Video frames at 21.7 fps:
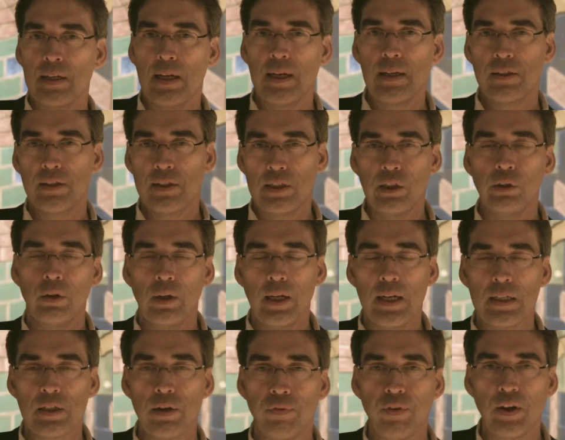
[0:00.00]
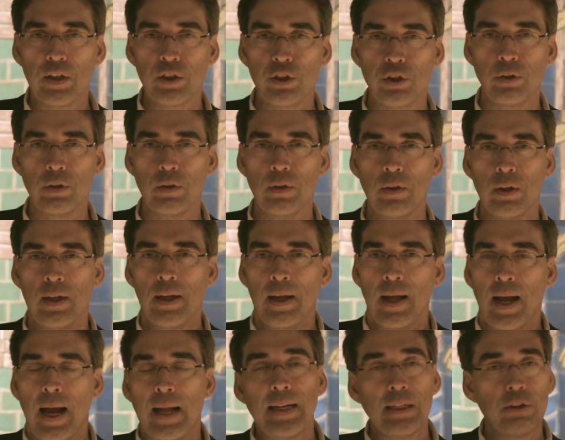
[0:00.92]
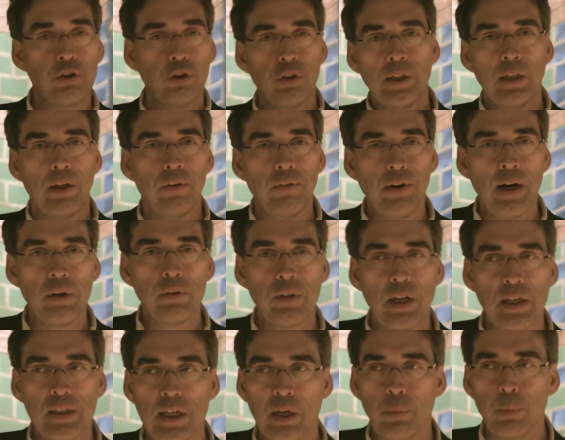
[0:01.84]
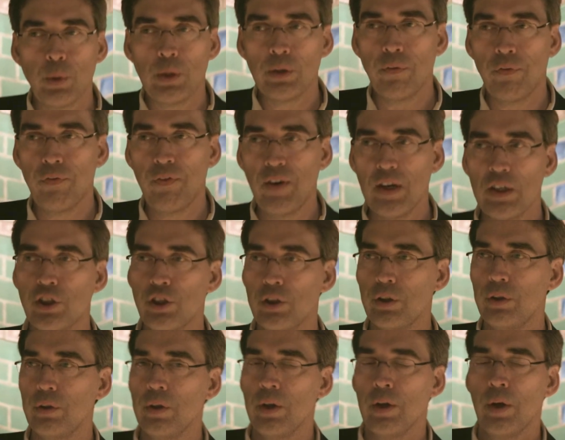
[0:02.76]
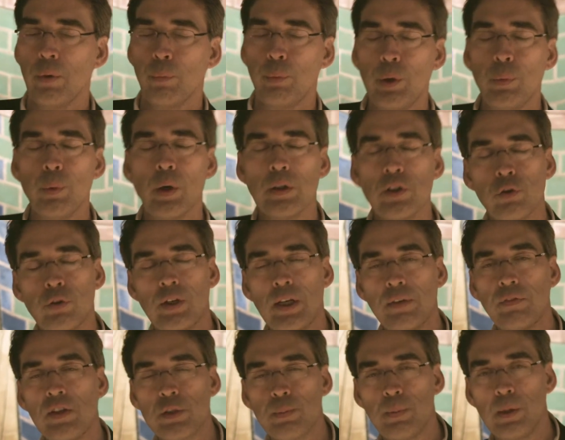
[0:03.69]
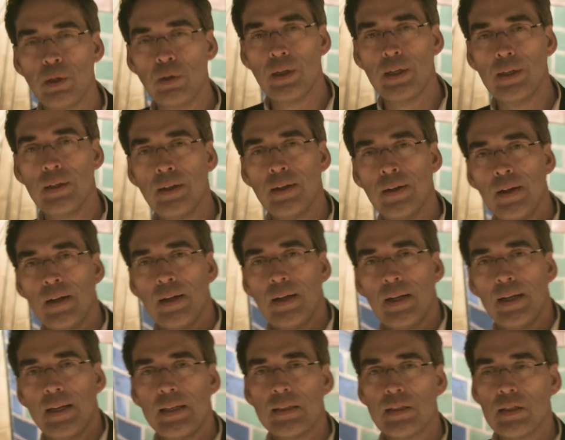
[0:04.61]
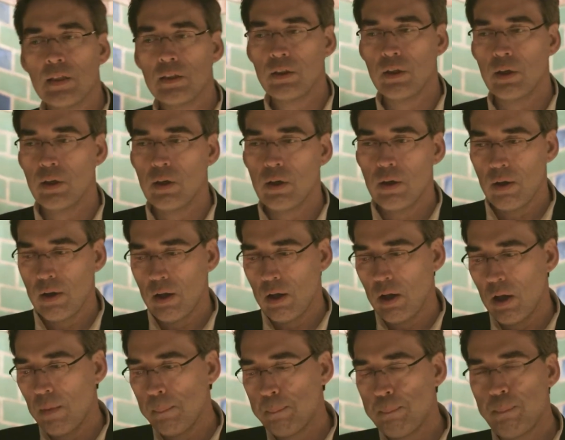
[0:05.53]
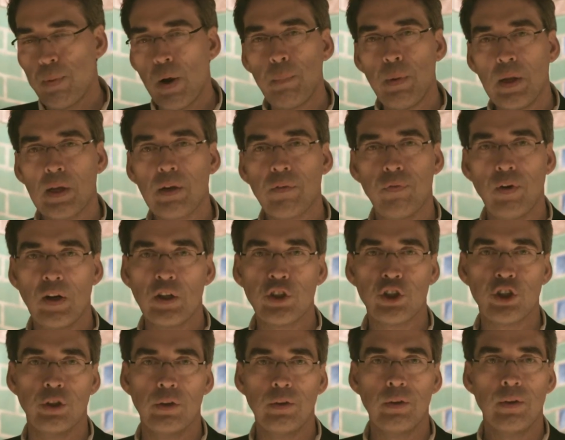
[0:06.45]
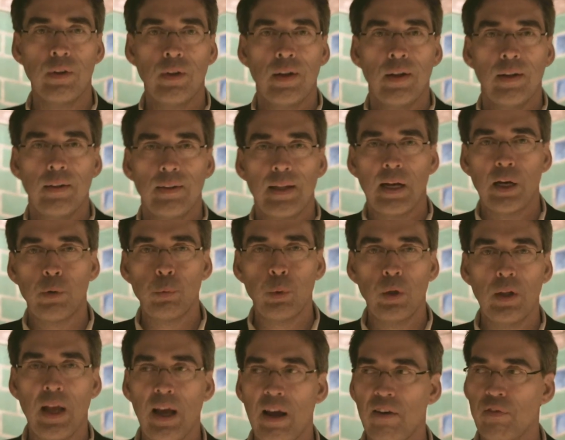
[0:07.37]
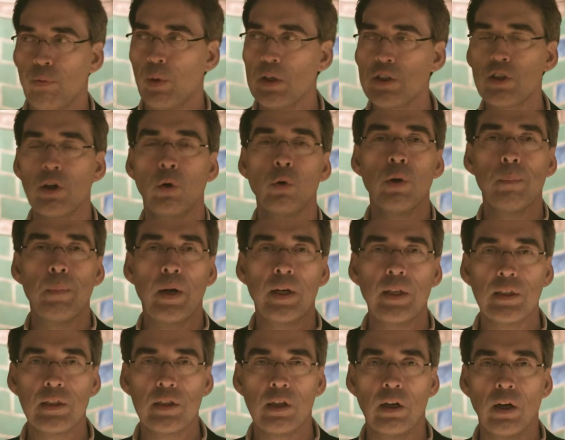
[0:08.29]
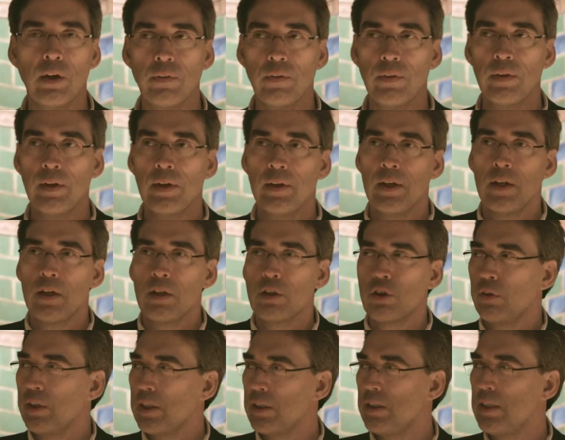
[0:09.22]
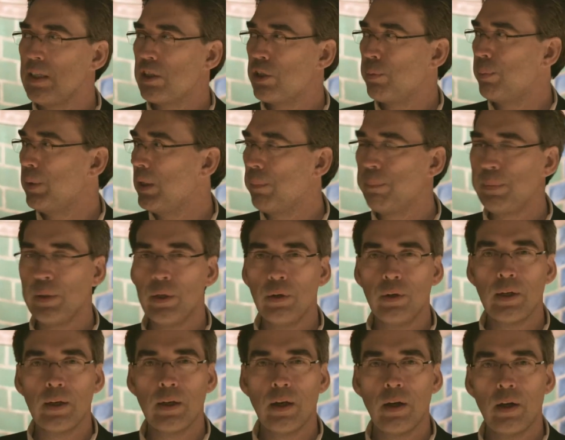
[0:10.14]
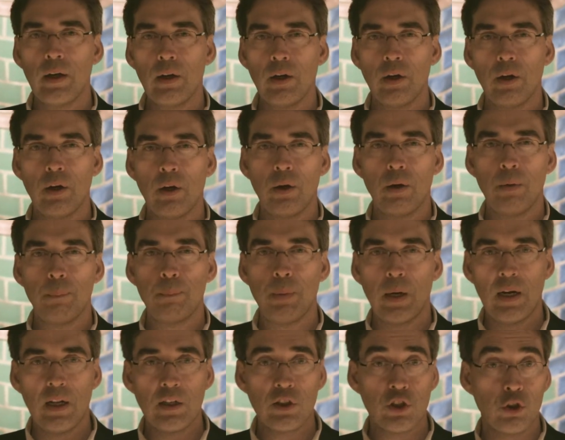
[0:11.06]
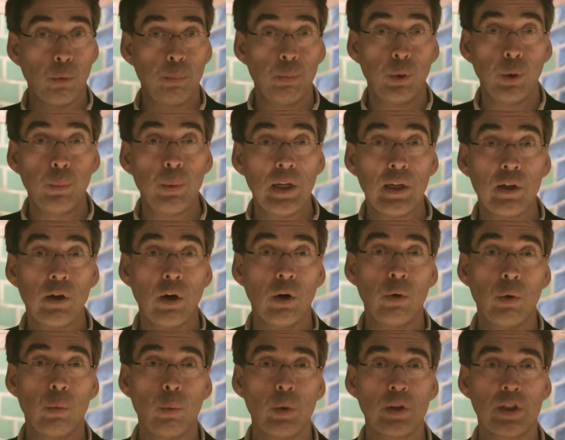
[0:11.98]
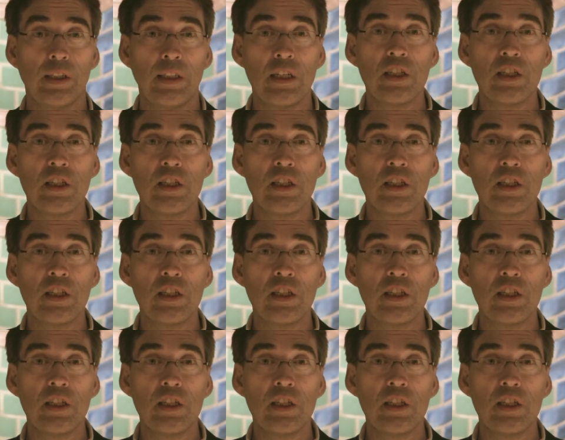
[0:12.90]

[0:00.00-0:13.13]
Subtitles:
still has a function. And they turned it around. They said, well, the function we want to give this building is the public function that it will have once all the money is gone. So this needs to be a building. Palazzo Pubblico was the